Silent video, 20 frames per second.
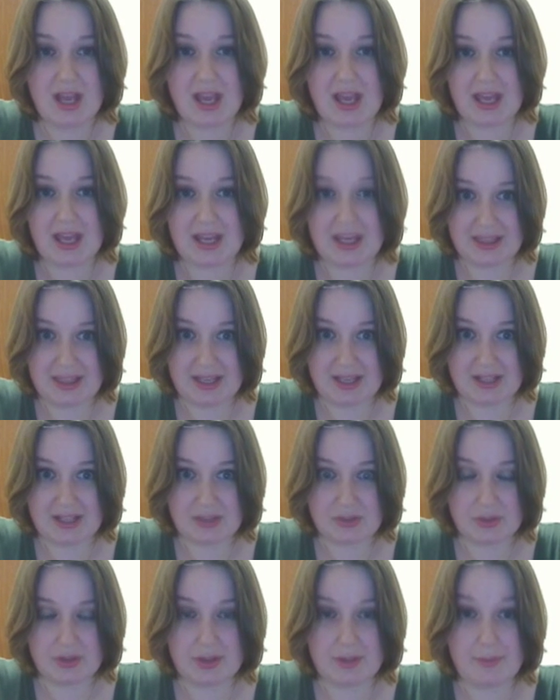and I think it's
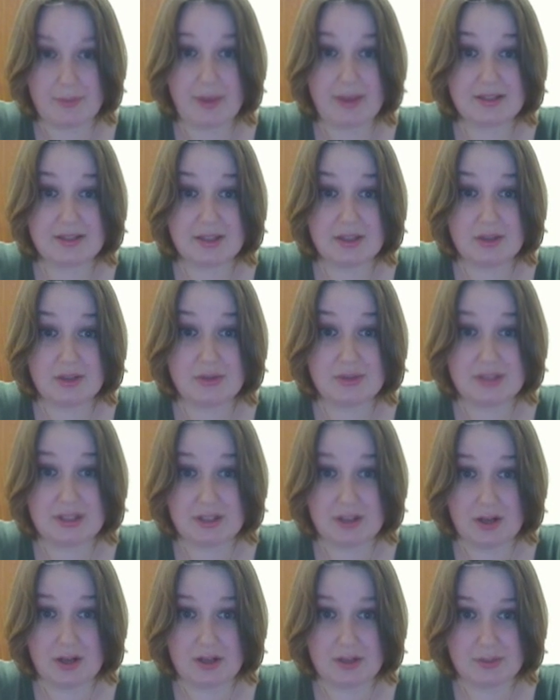really best that you see
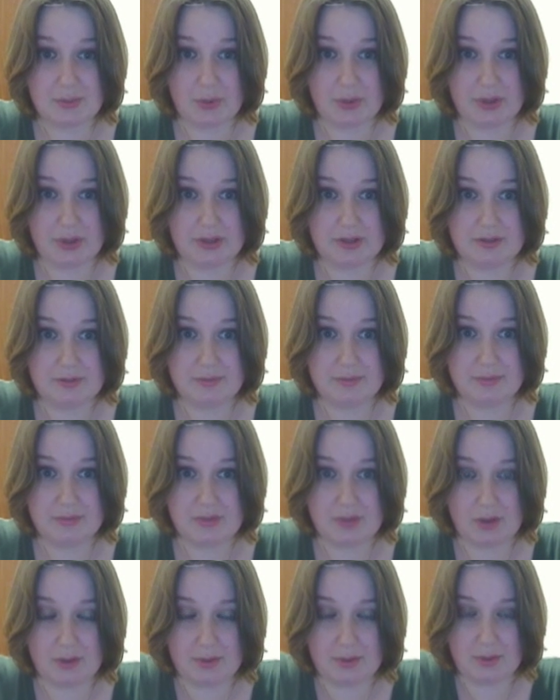it unspoiled.
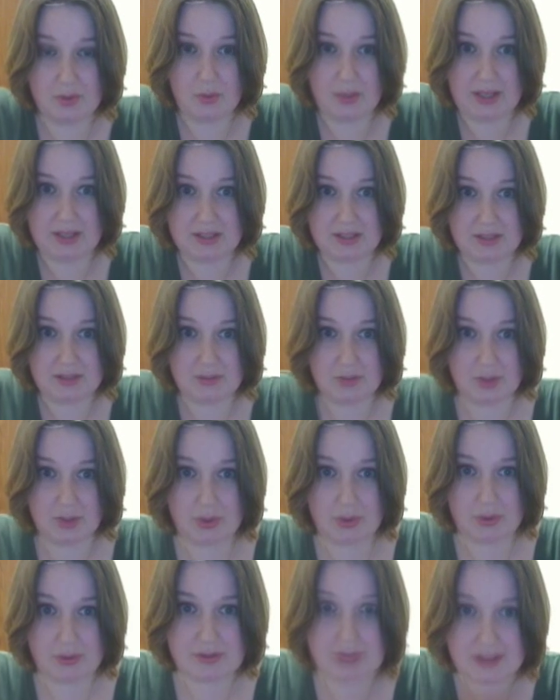So I'm going to wait while you
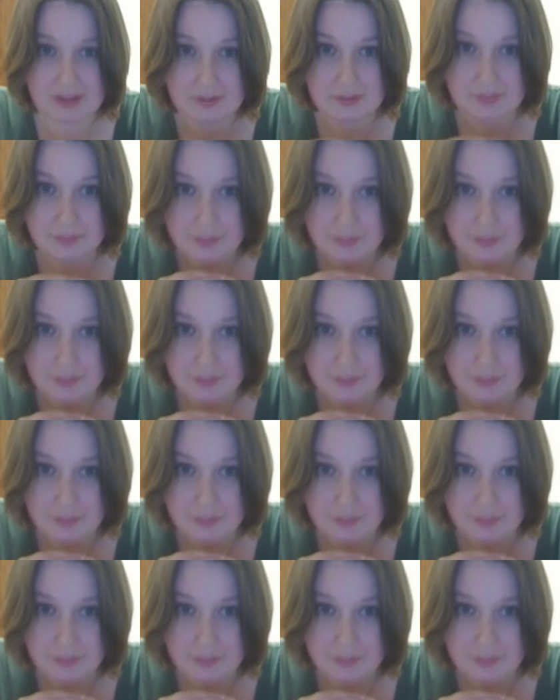go and see it.